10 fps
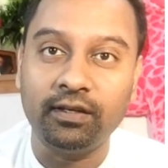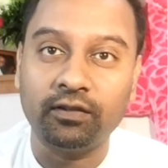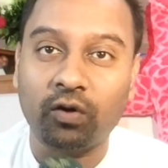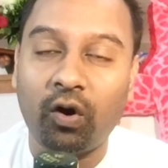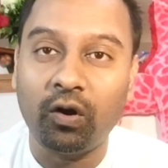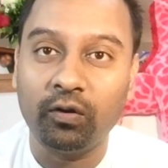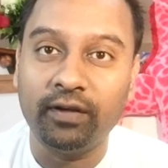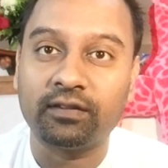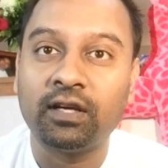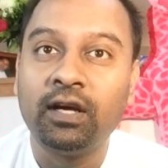is
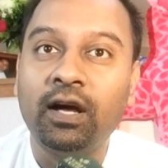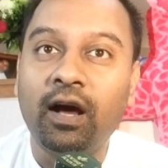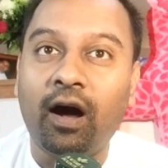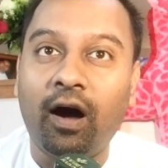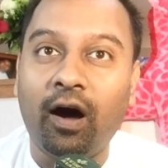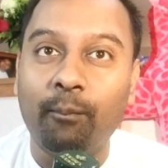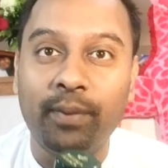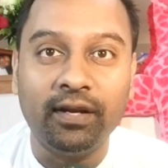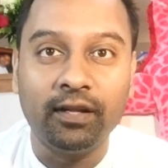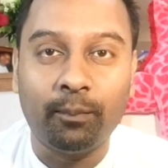always
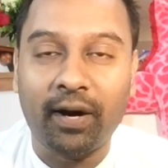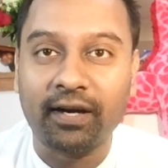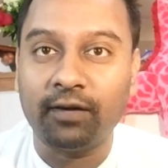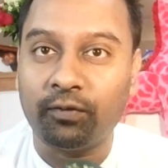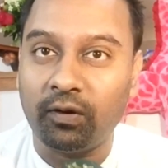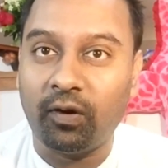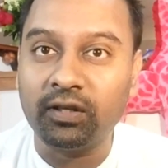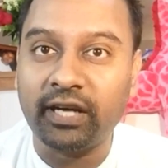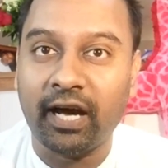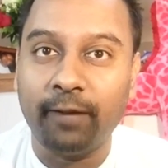been in the market for a long
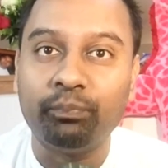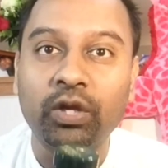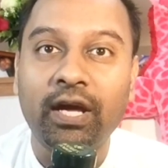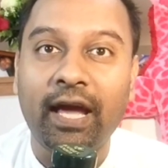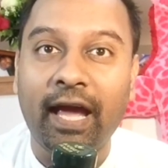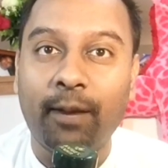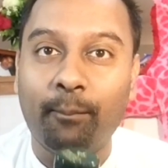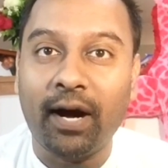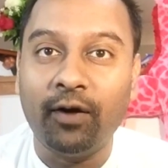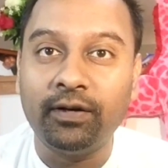time, and
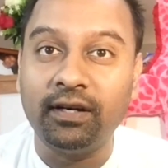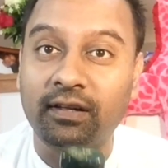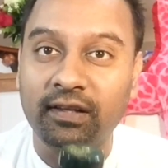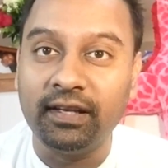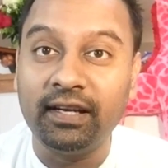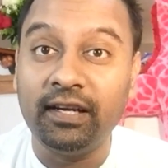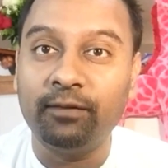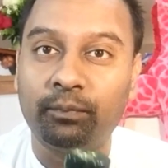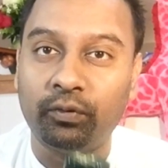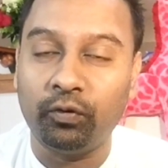biotin
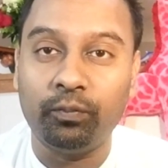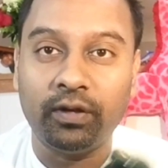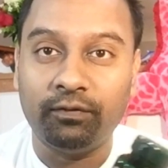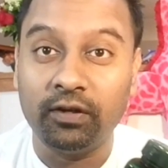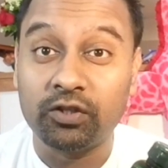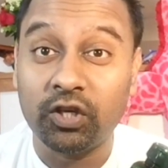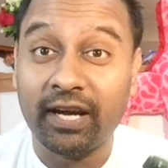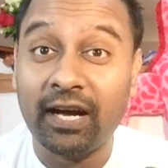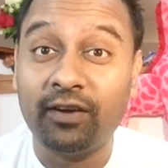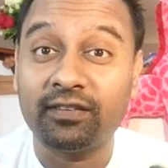clinically proved. If you check
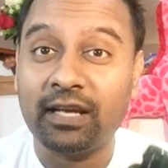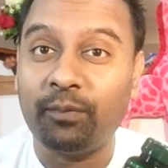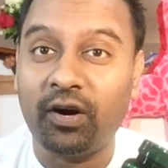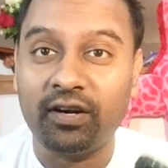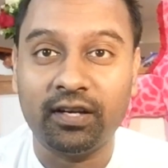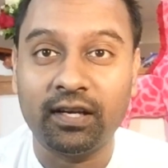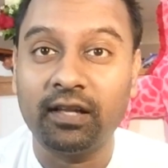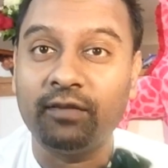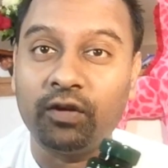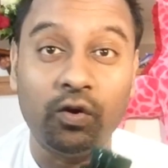out some article,
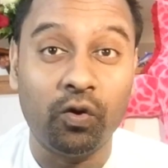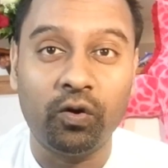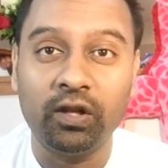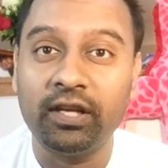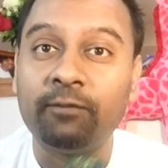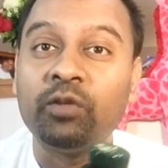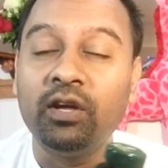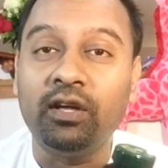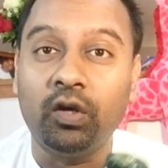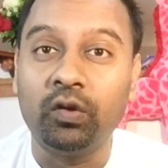if you Google it,
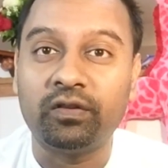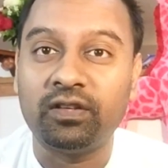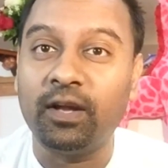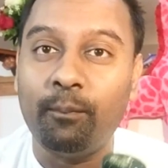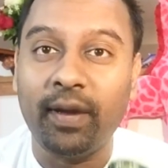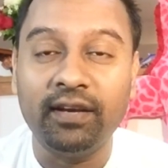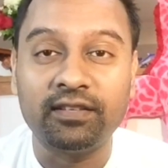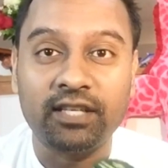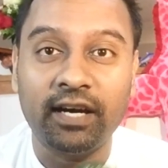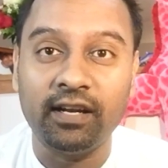you will see it. Many
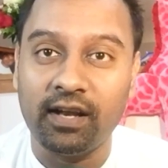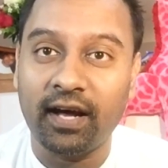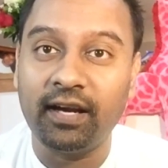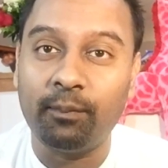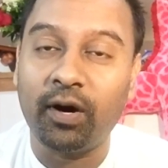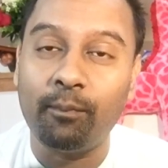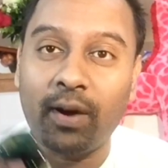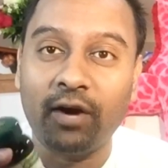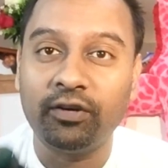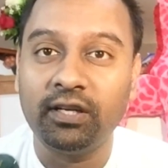study done about
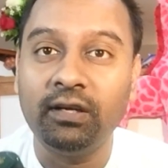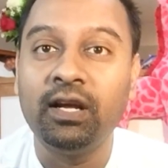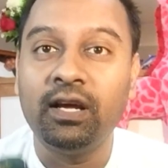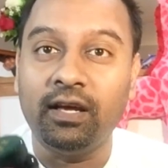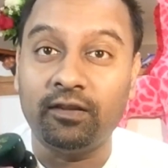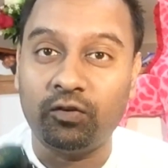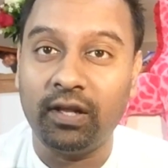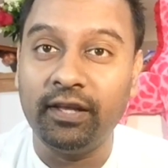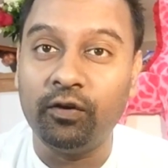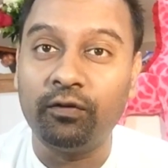biotin. It's
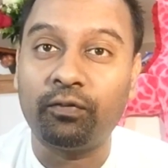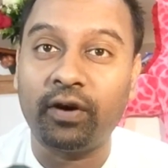really good for